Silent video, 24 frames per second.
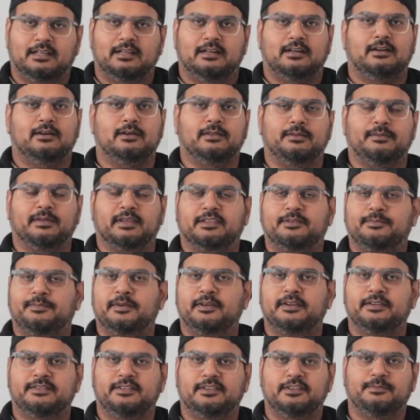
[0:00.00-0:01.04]
Oh, my
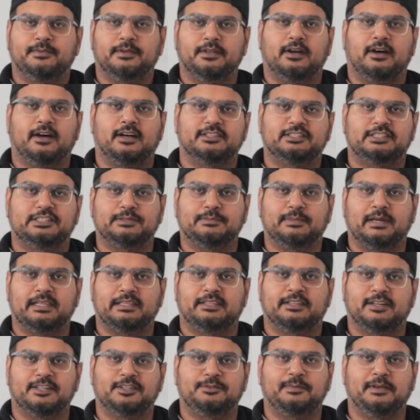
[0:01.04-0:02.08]
experience has been awesome. I
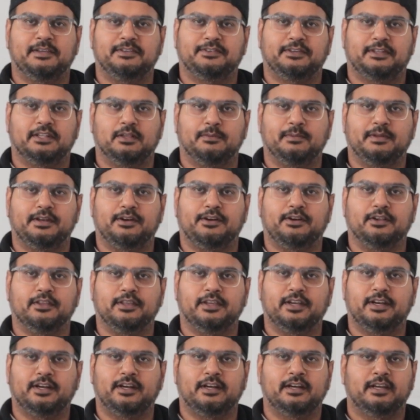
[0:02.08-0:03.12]
touched base on a little bit
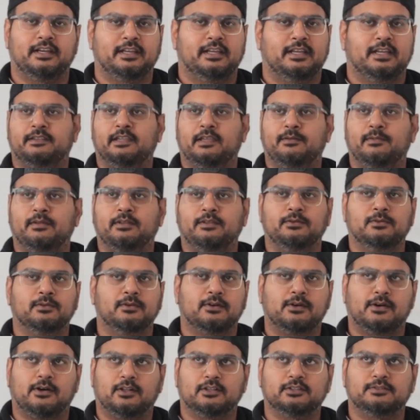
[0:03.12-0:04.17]
earlier. Damon,
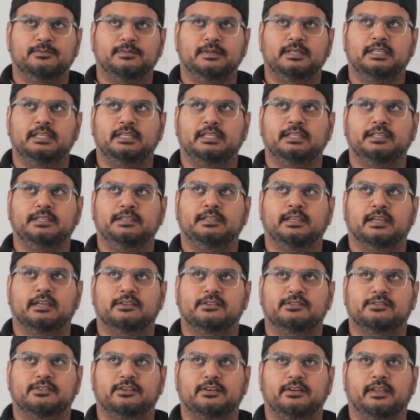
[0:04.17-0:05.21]
you called me
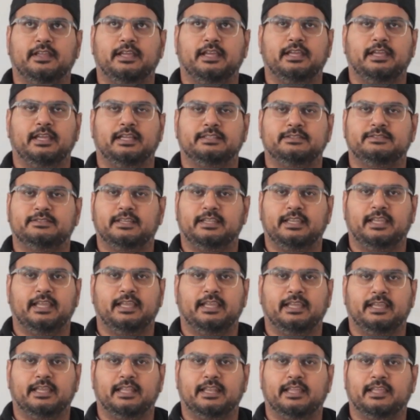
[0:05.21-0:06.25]
yesterday and said,
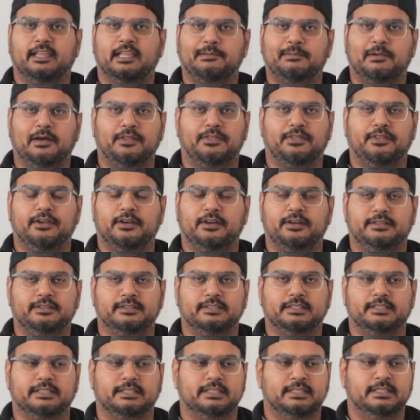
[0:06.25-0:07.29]
hey, can I come out there
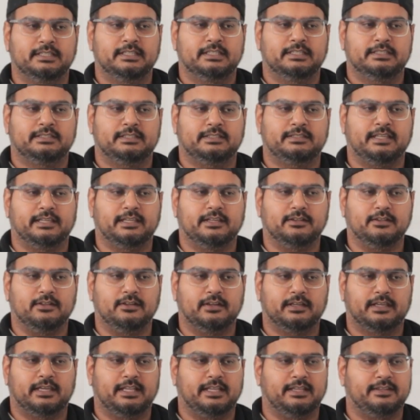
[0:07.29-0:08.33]
to take a
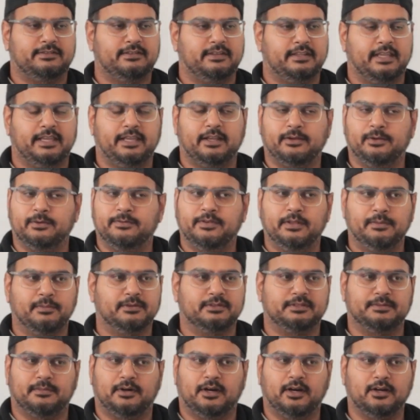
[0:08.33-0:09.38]
look? And I said, hey, are you available
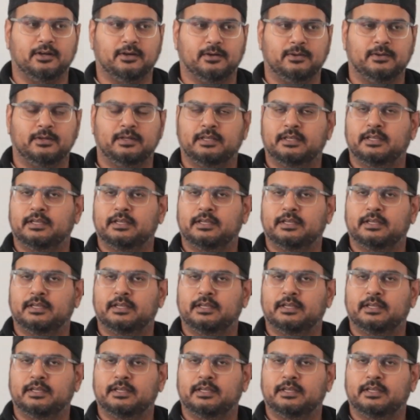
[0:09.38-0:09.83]
tomorrow?